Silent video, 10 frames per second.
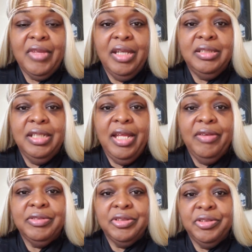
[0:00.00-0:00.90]
I did
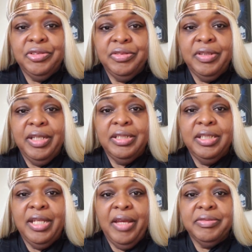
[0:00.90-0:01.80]
have surgery. I
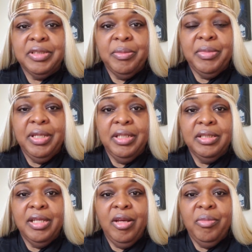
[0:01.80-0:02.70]
did have
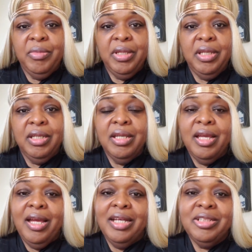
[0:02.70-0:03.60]
something to help me.
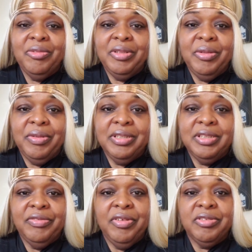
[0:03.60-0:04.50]
I don't really
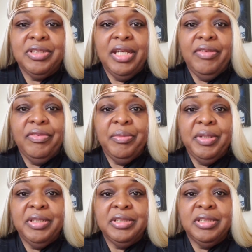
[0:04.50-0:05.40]
want to divulge that
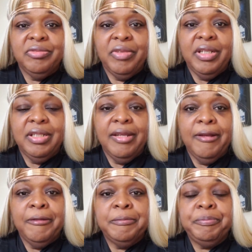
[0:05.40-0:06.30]
information right
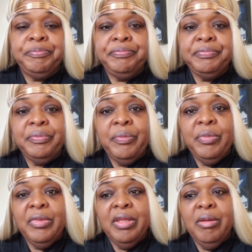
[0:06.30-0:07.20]
now.
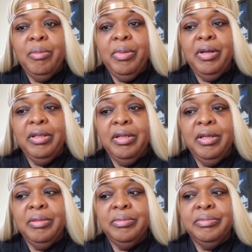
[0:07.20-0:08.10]
But,
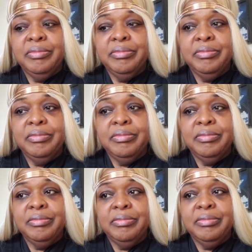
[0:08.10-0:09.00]

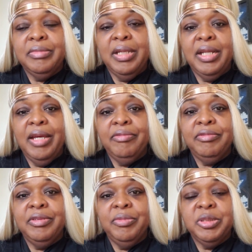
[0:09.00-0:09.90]
and I
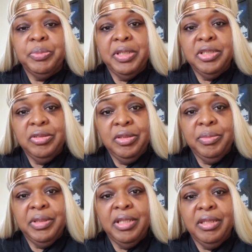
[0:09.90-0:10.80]
was placed on the
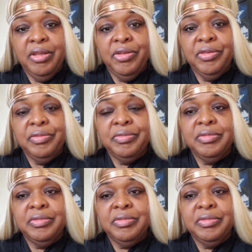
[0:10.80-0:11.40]
blood thinner.